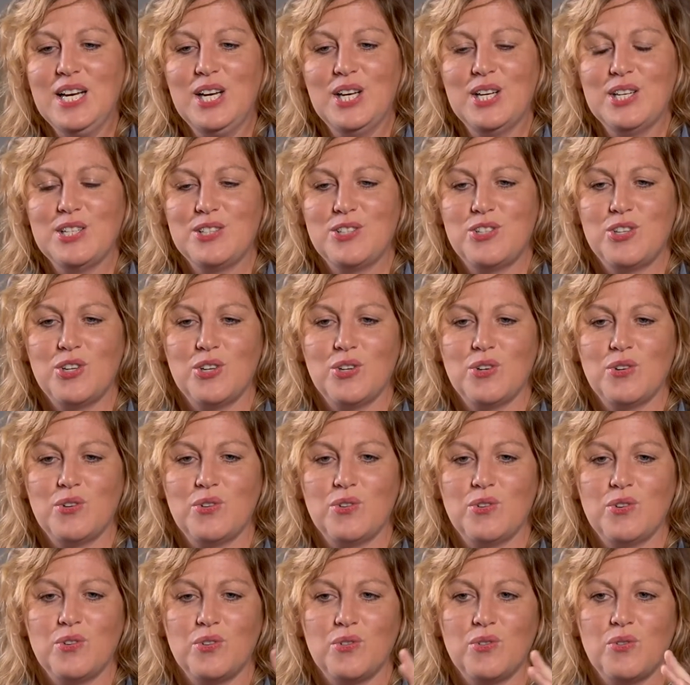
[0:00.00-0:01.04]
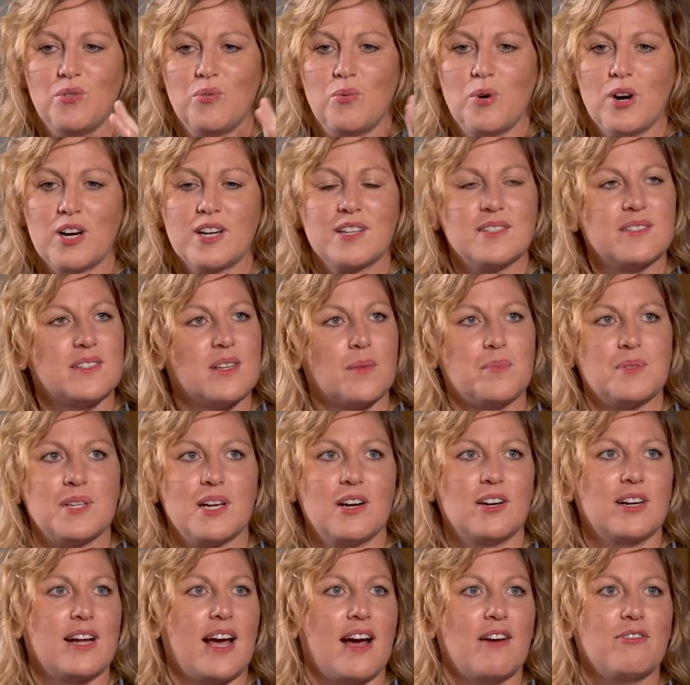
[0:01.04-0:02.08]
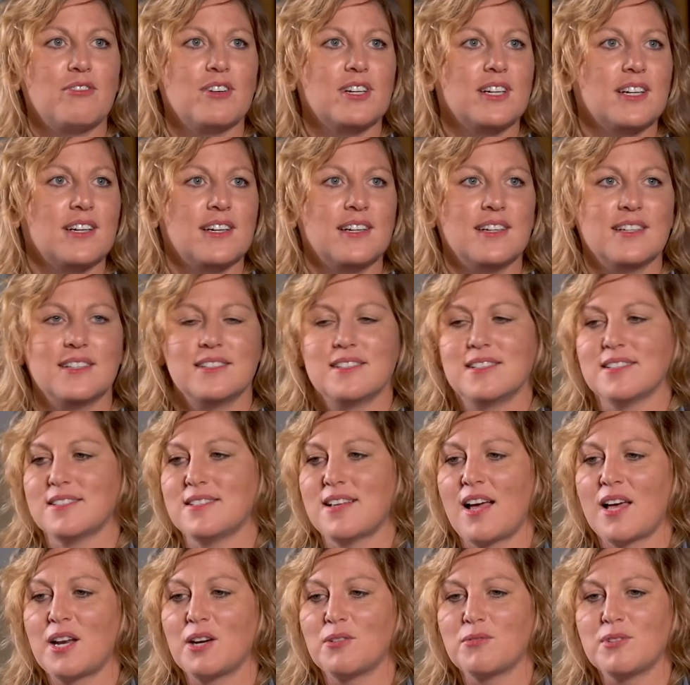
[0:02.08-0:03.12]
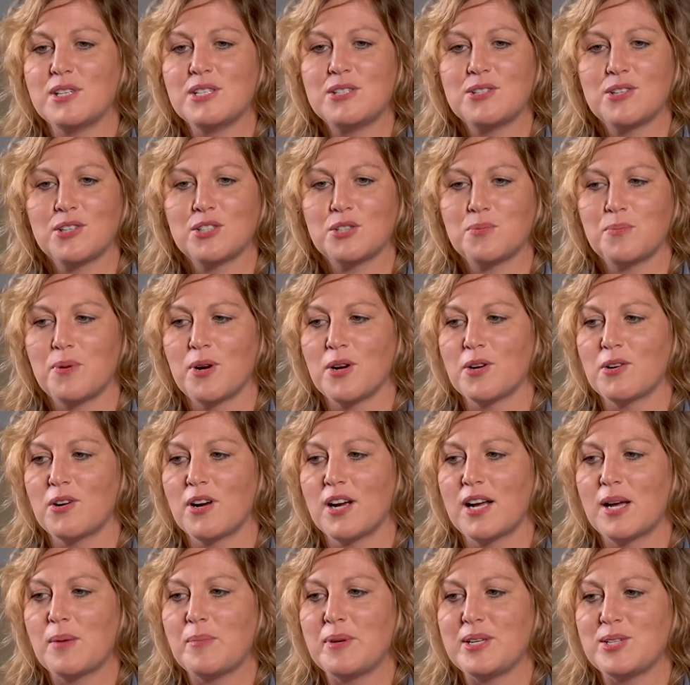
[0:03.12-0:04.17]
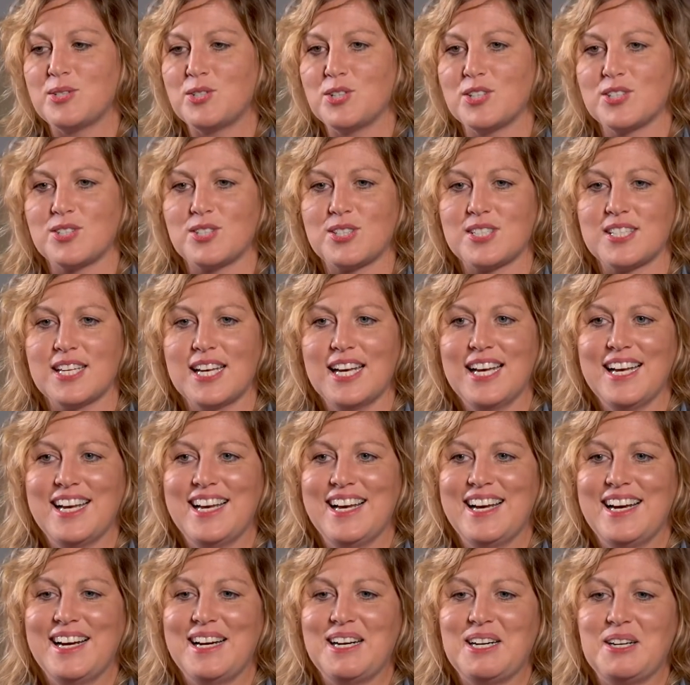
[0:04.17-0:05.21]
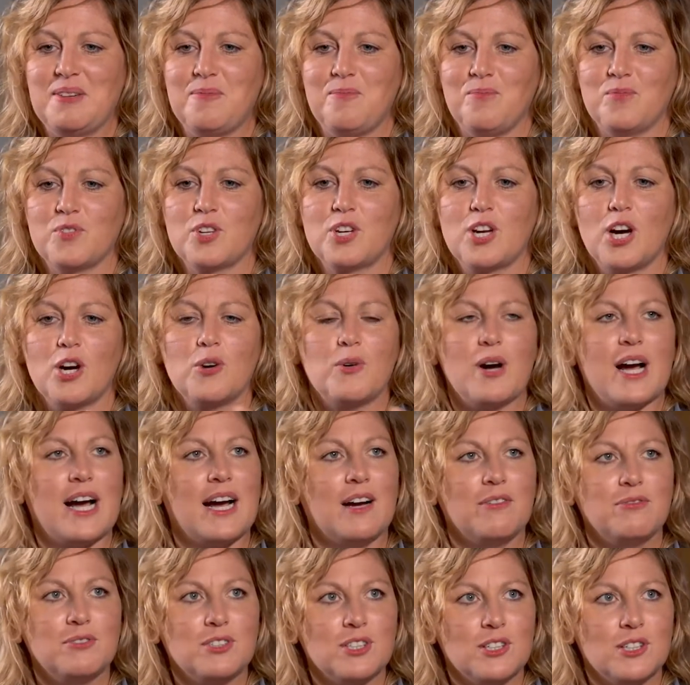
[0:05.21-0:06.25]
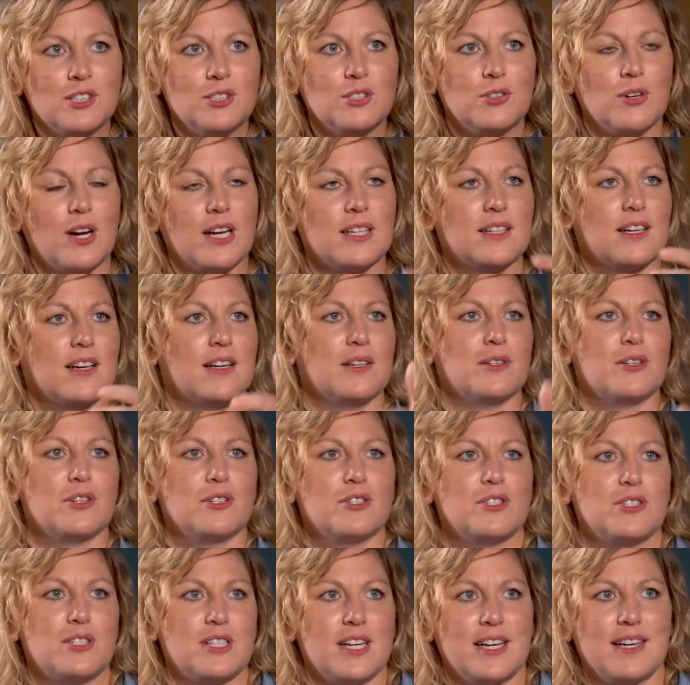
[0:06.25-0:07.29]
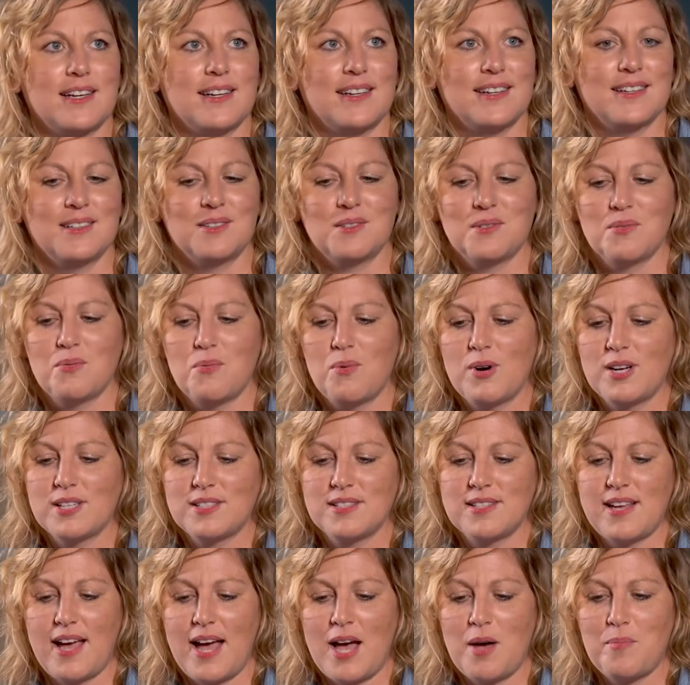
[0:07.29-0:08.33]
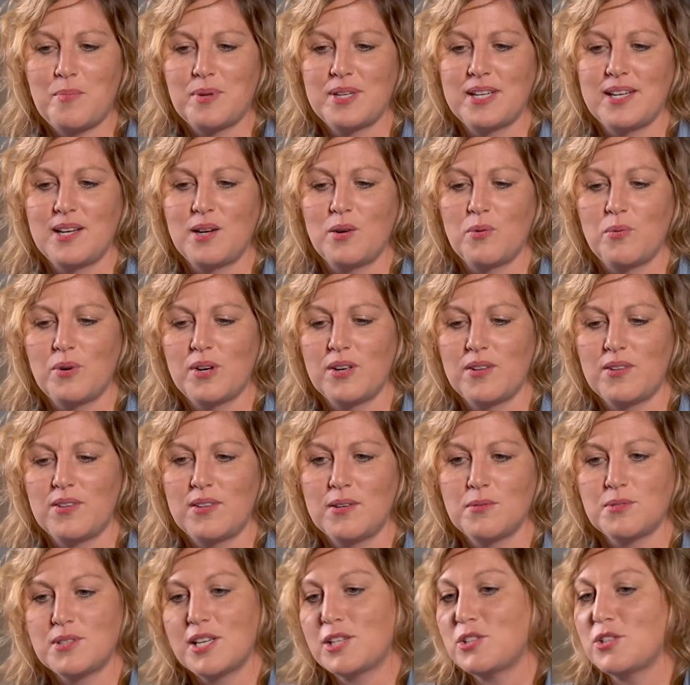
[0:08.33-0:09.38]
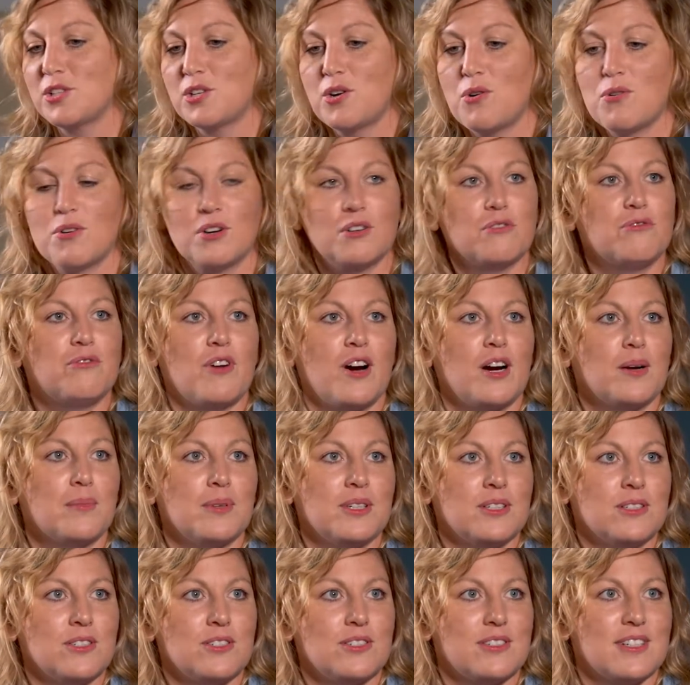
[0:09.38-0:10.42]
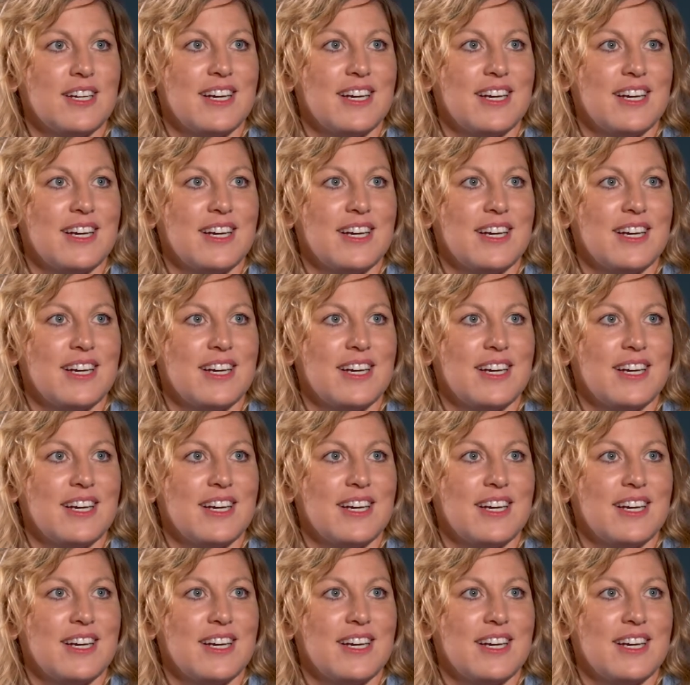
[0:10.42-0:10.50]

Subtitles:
to work in sub-Saharan Africa and design a research program and just go after trying to understand what's happening with, it was actually corn farmers